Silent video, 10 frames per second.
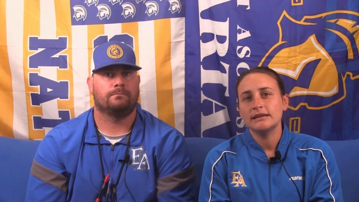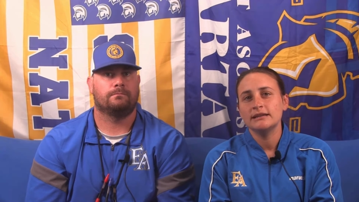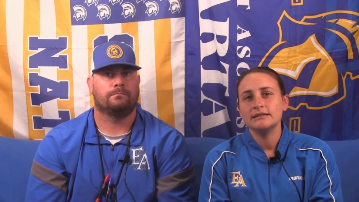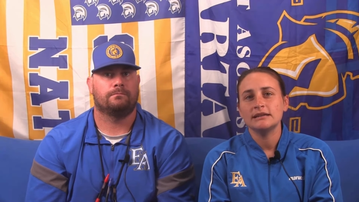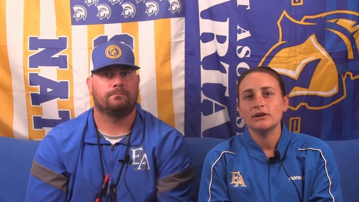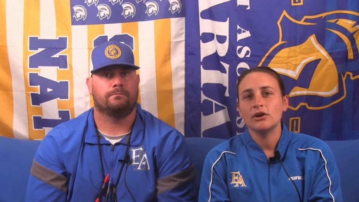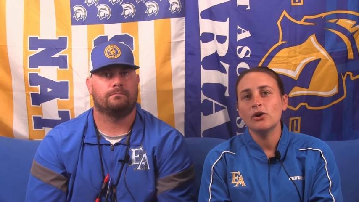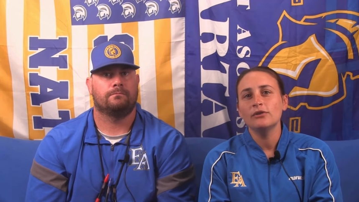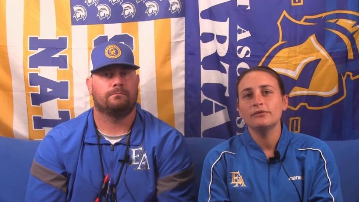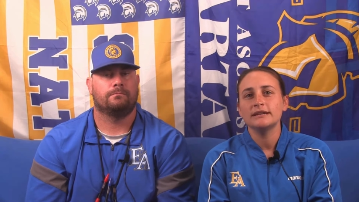Speaker 1: tennis and
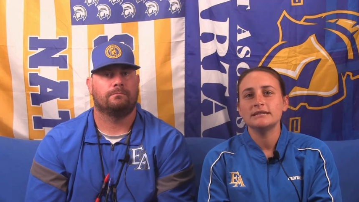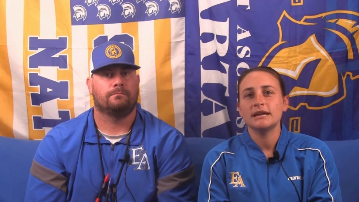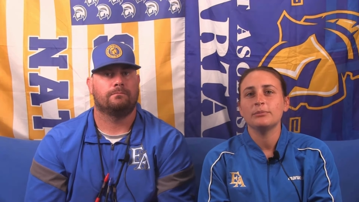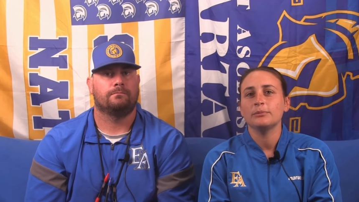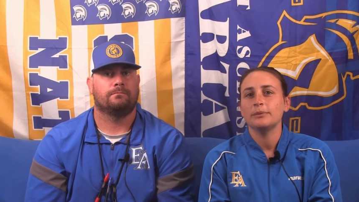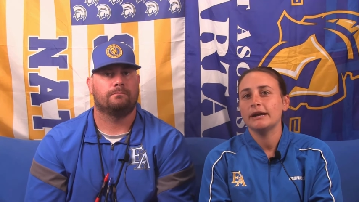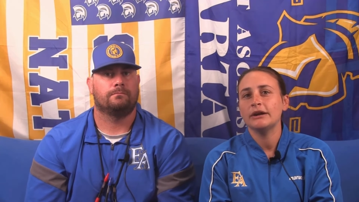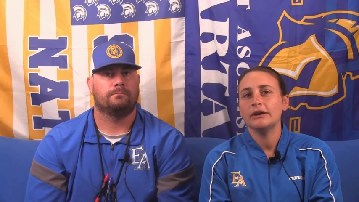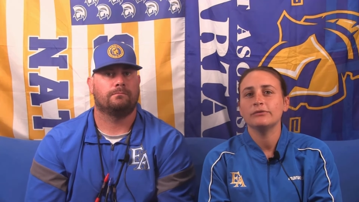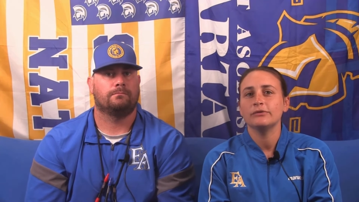golf as they
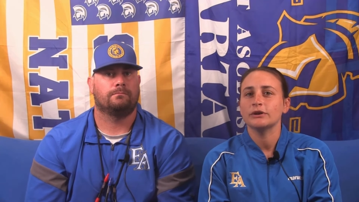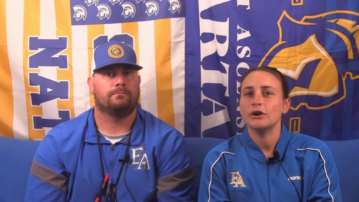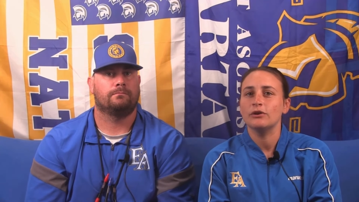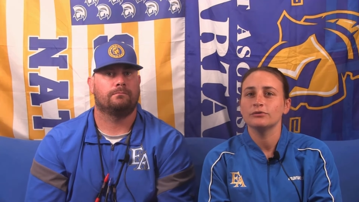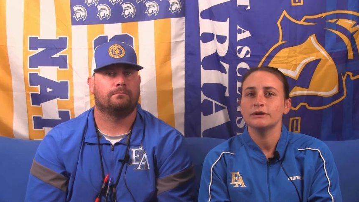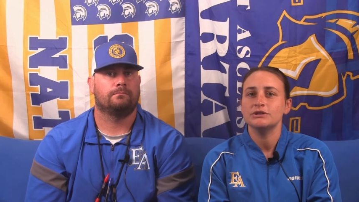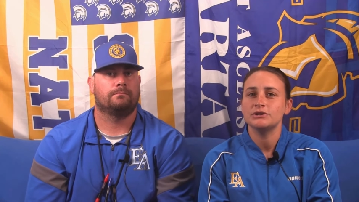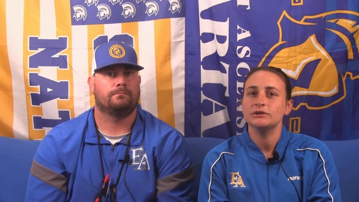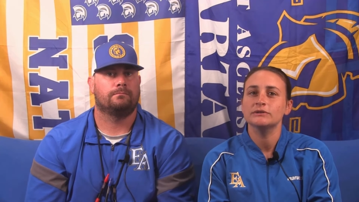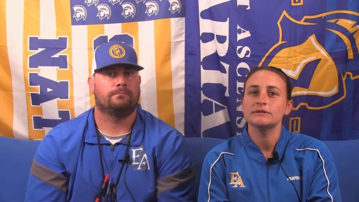prepare for golf
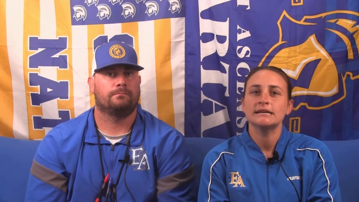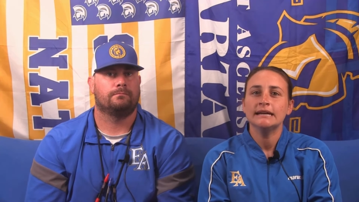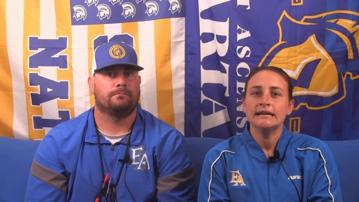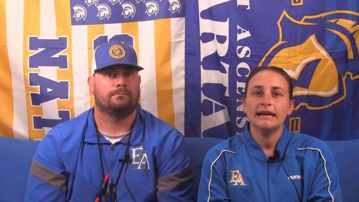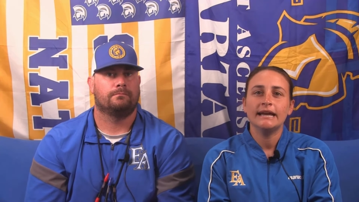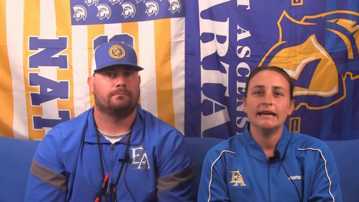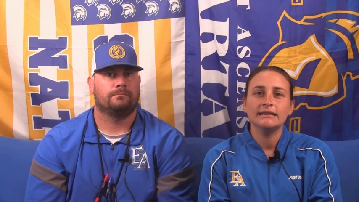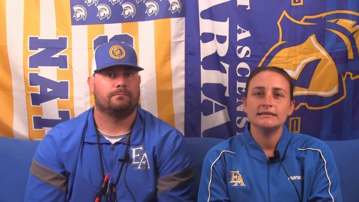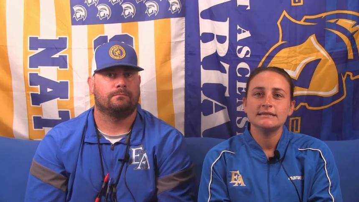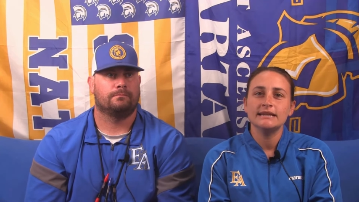regionals
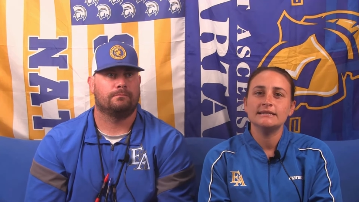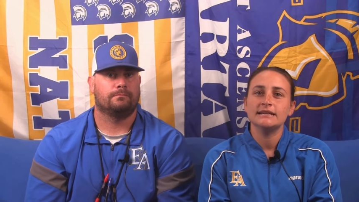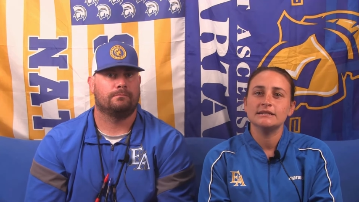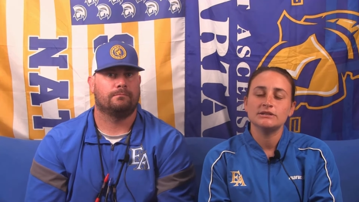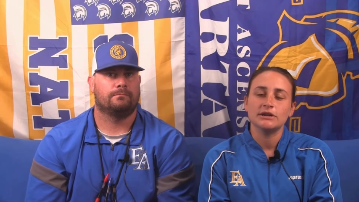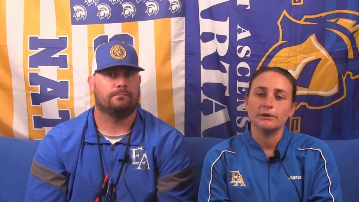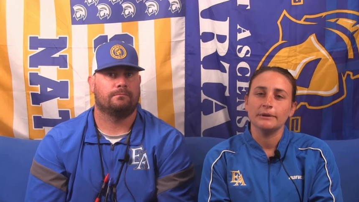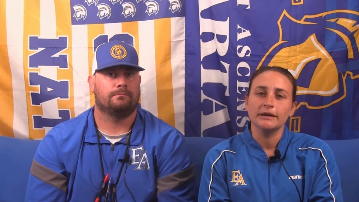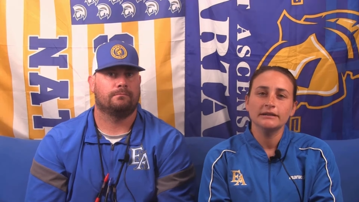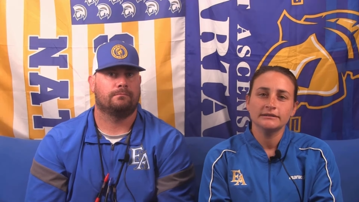and the state tennis
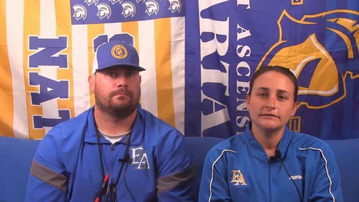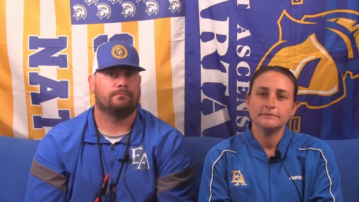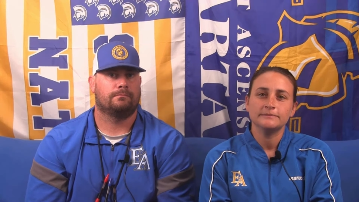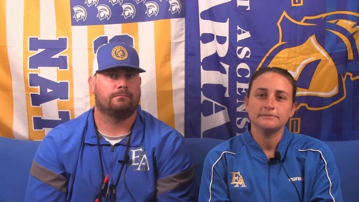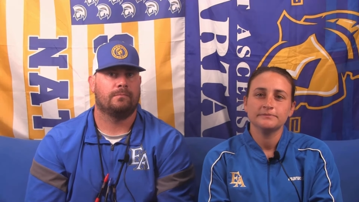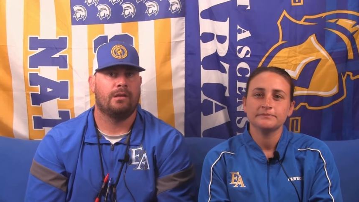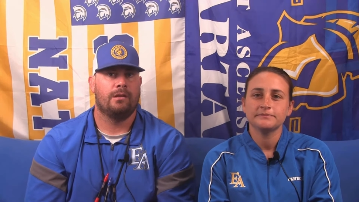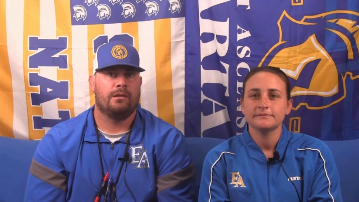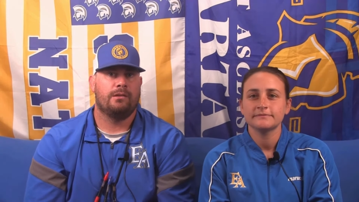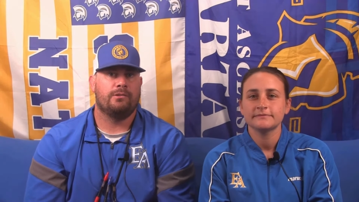tournament.
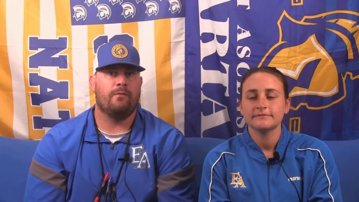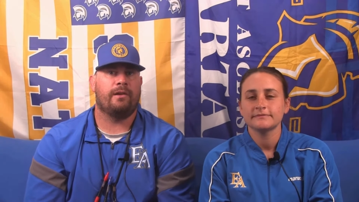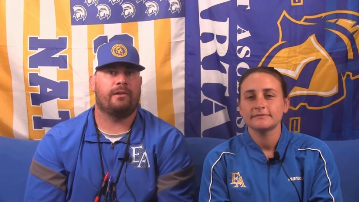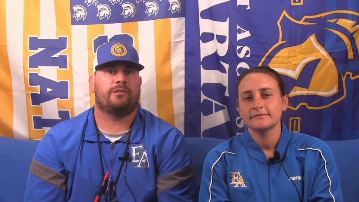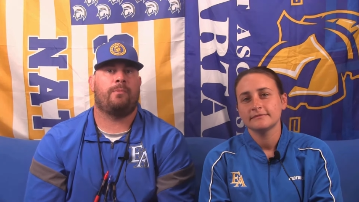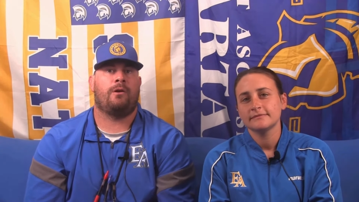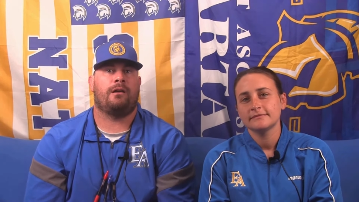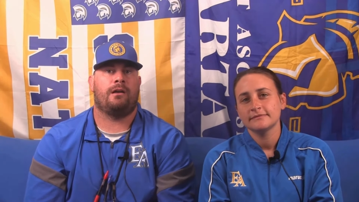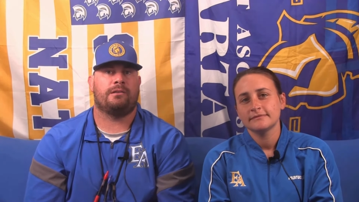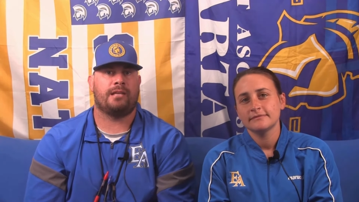
Speaker 2: Don't forget to
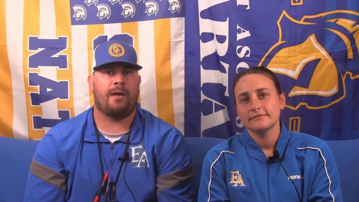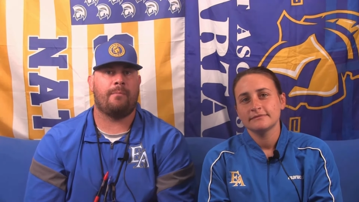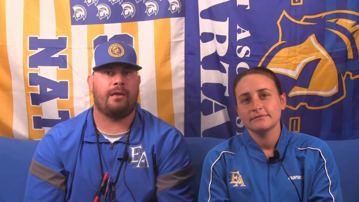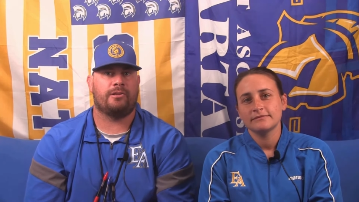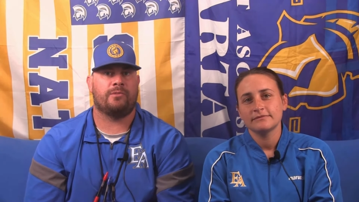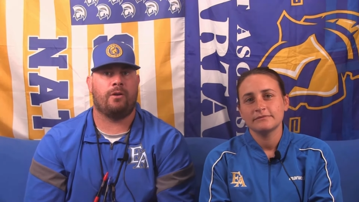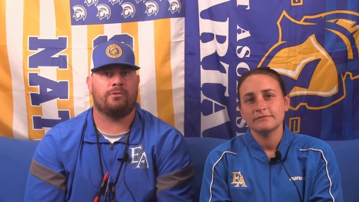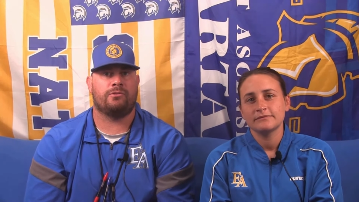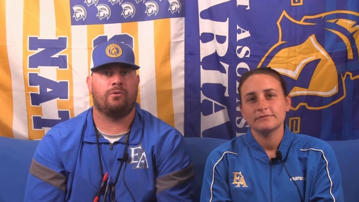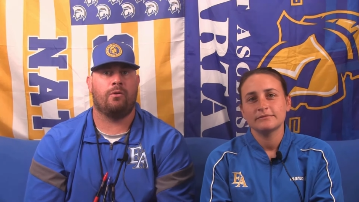uh, stop by the
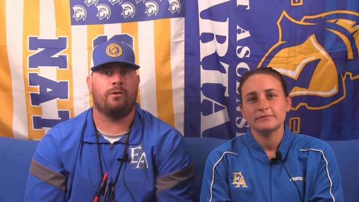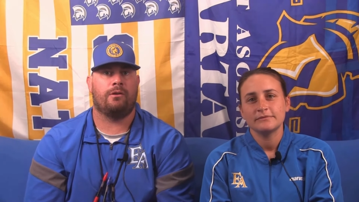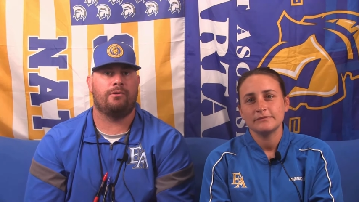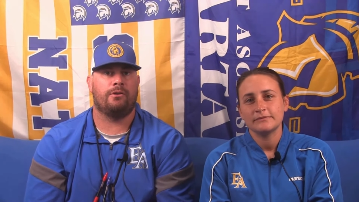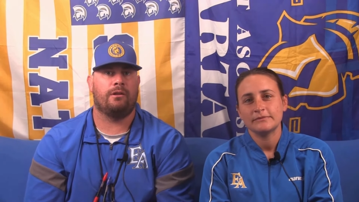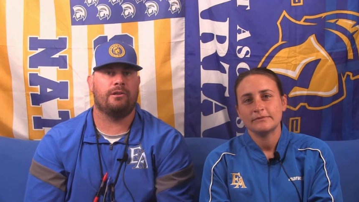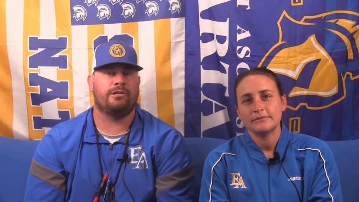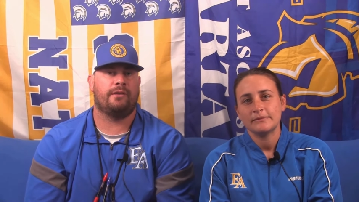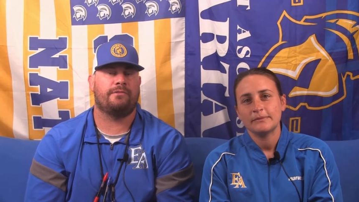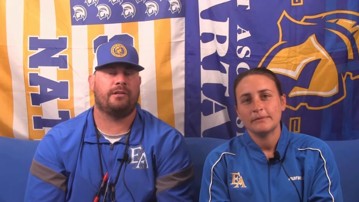Spartan store on your lunch
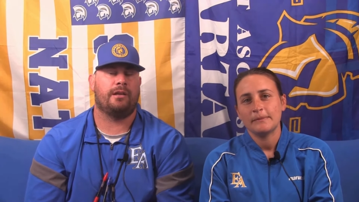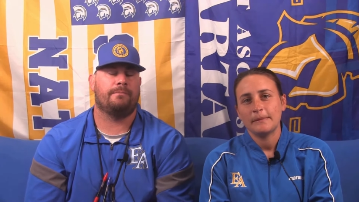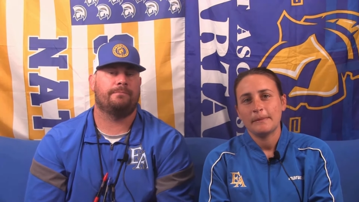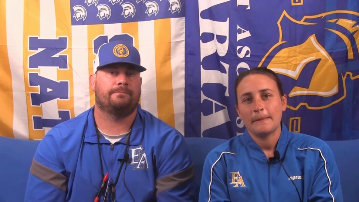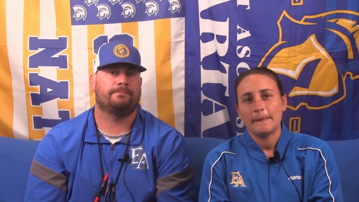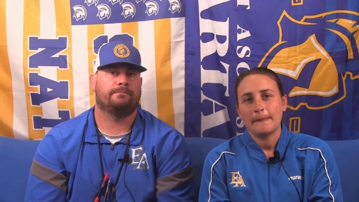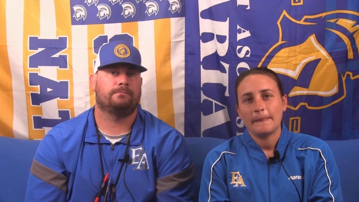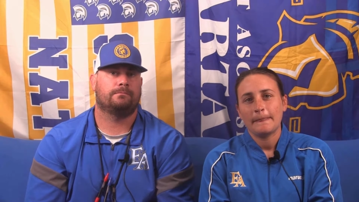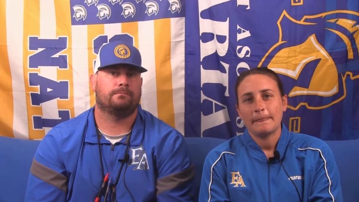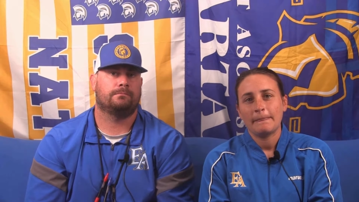shift today.
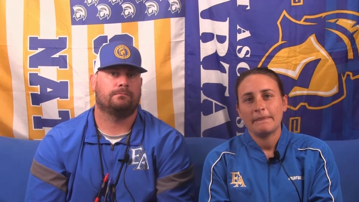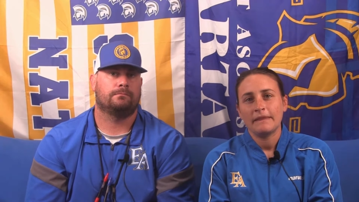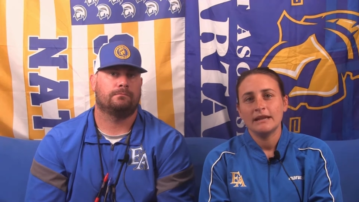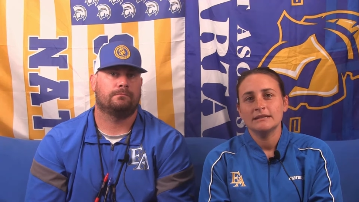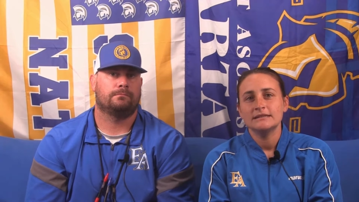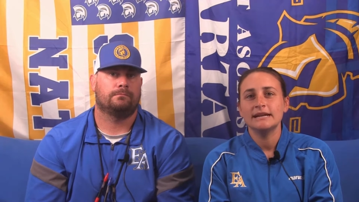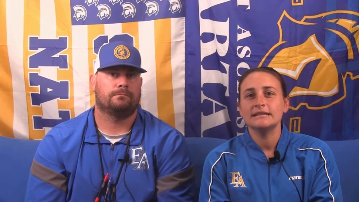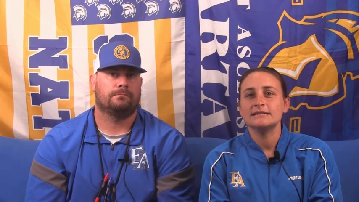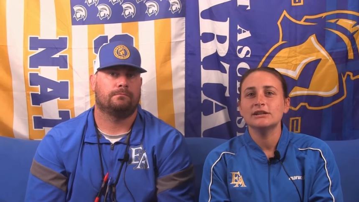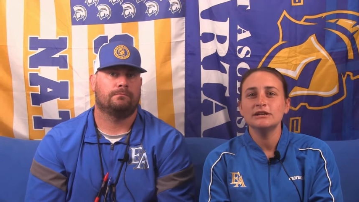
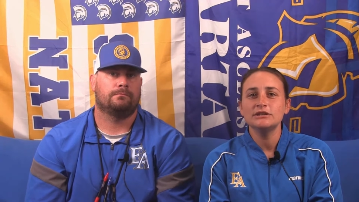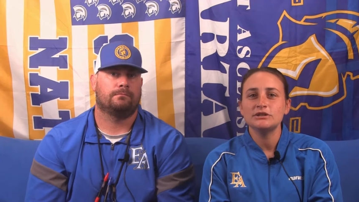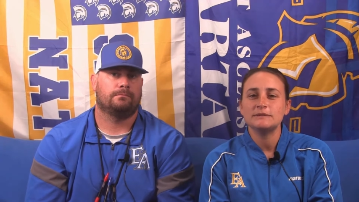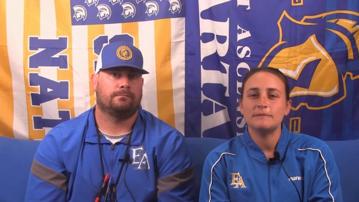
Speaker 1: Today's lunch is